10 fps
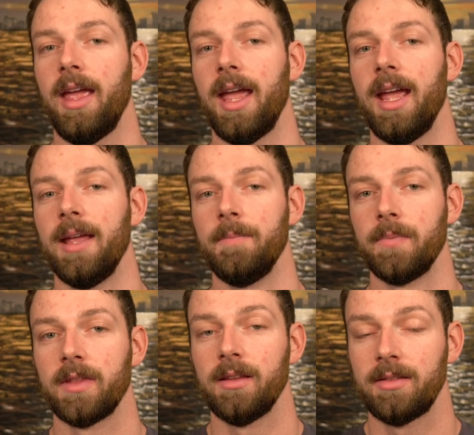And
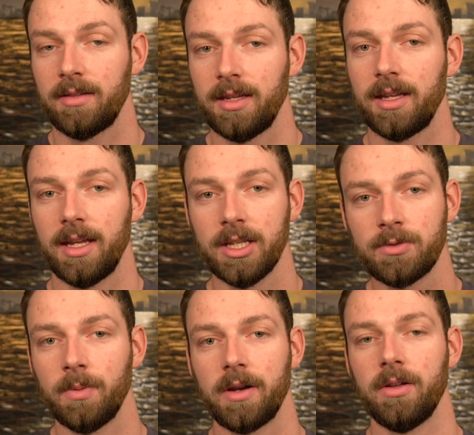seeing
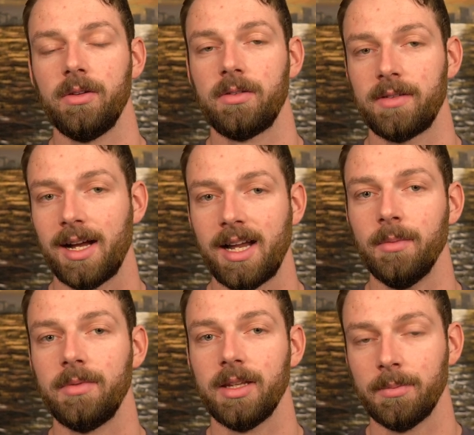each one of those
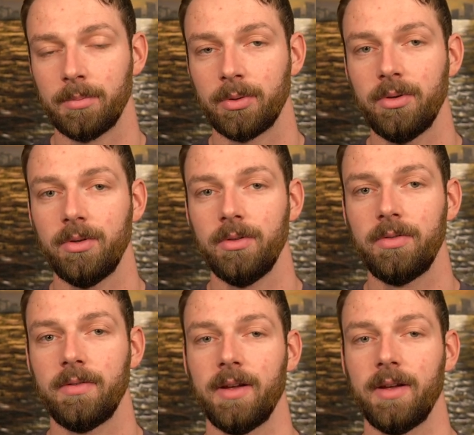times improve,